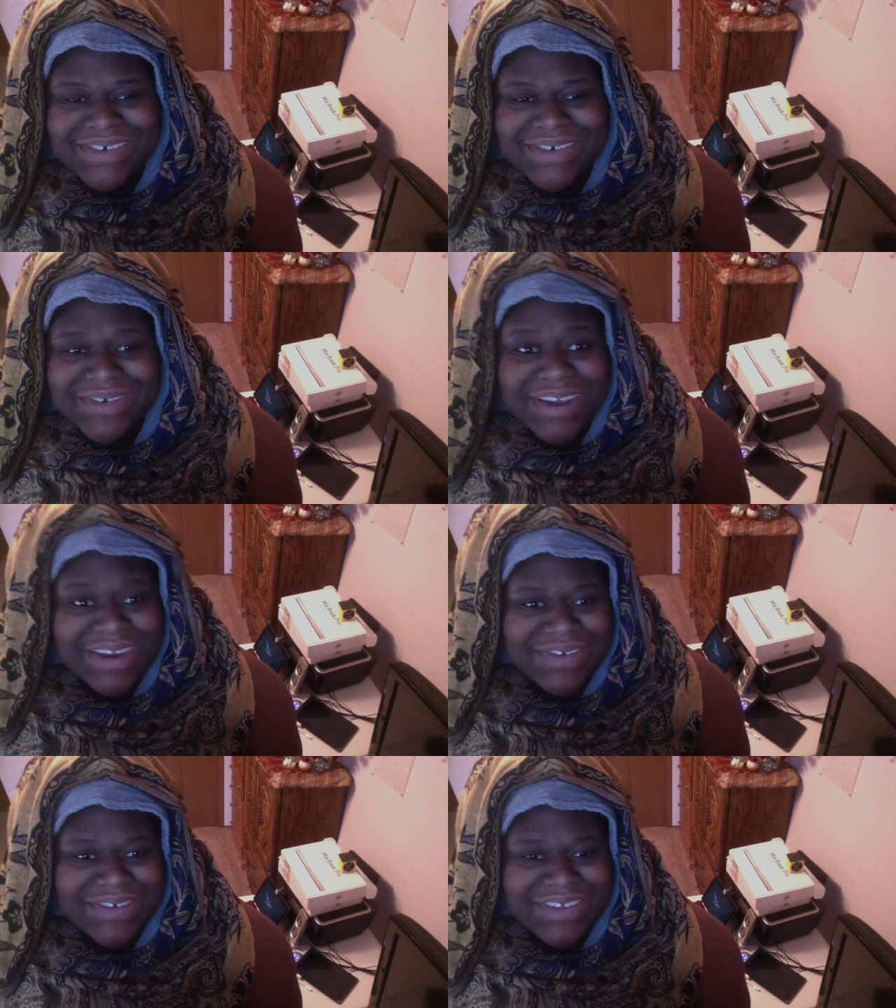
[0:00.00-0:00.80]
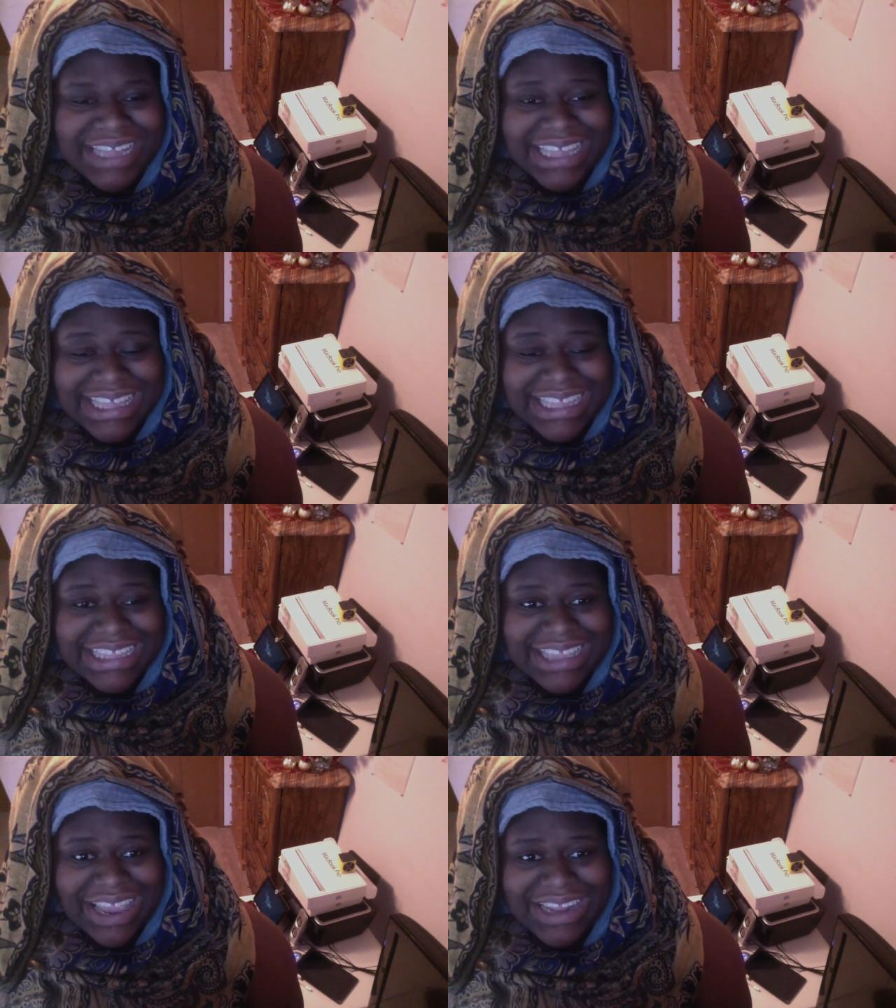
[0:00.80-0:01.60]
wonderful. Let's get
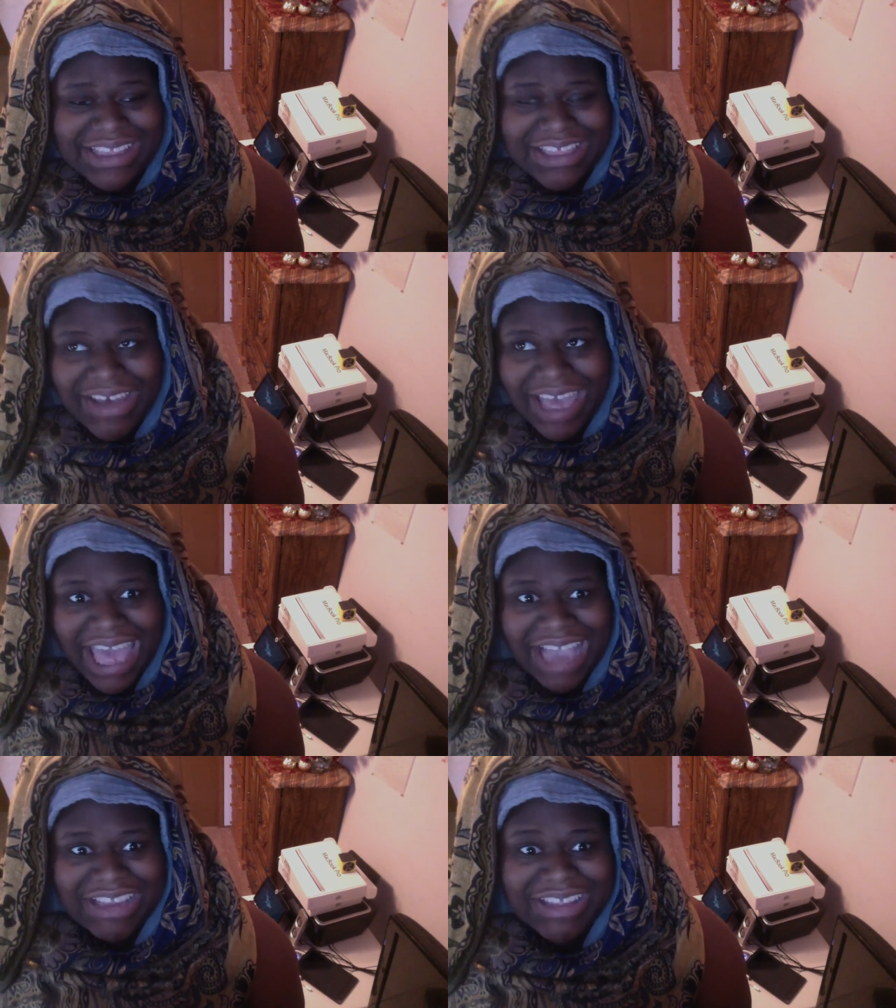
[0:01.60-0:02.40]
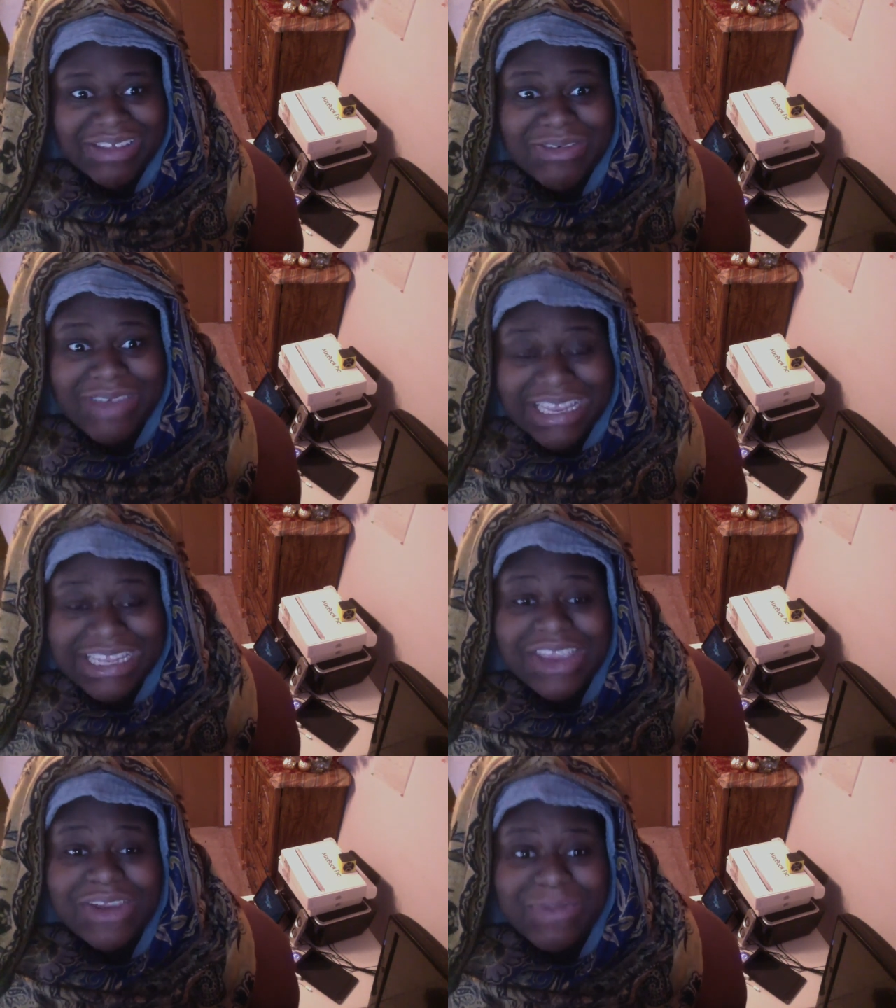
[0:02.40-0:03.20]
started. So I actually went
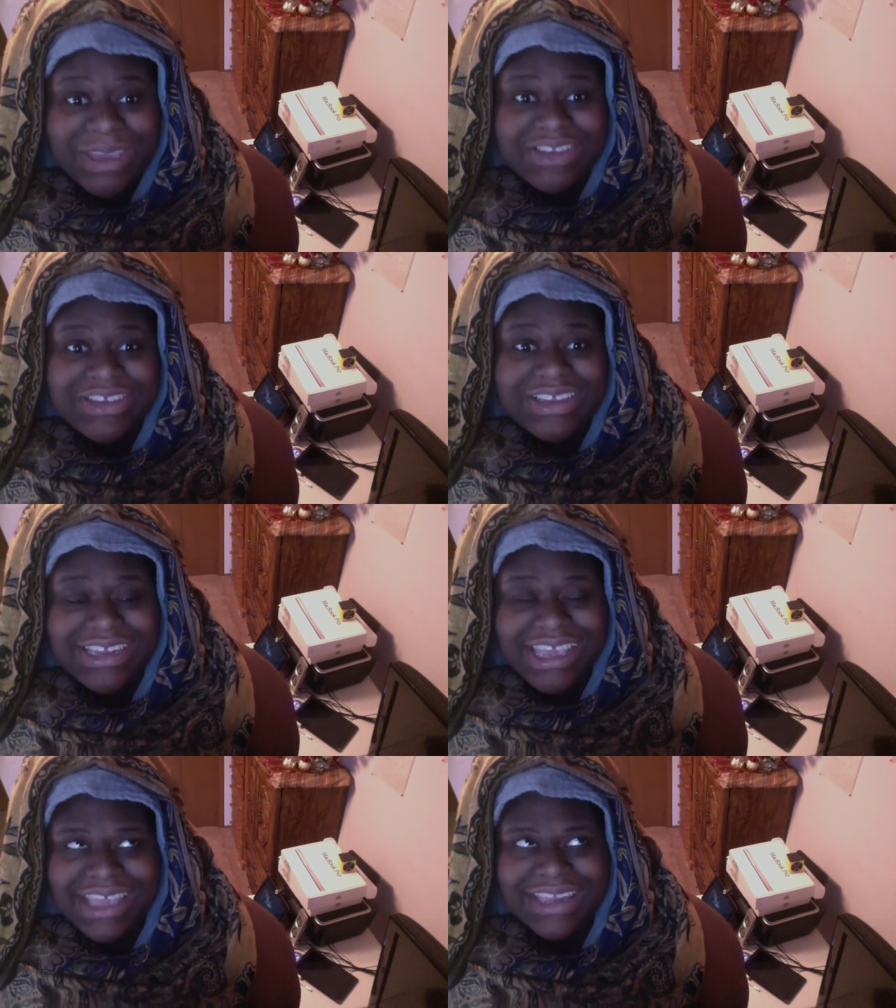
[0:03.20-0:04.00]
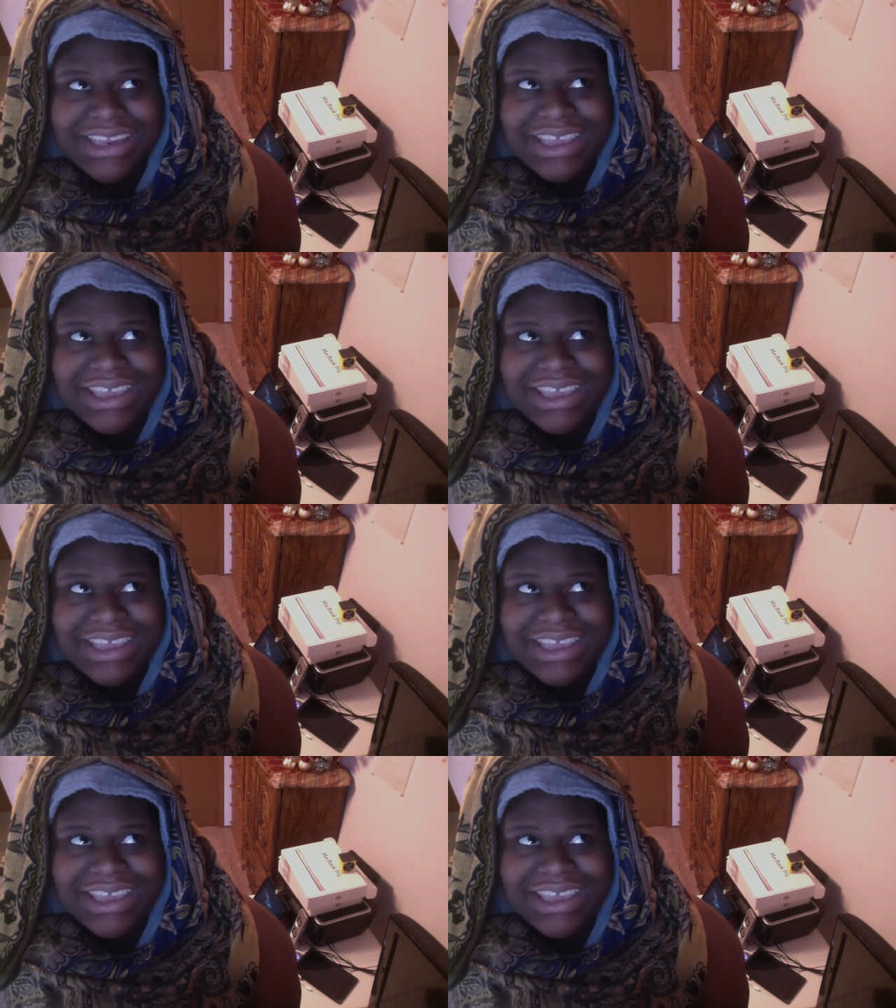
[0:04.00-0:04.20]
to your mansion and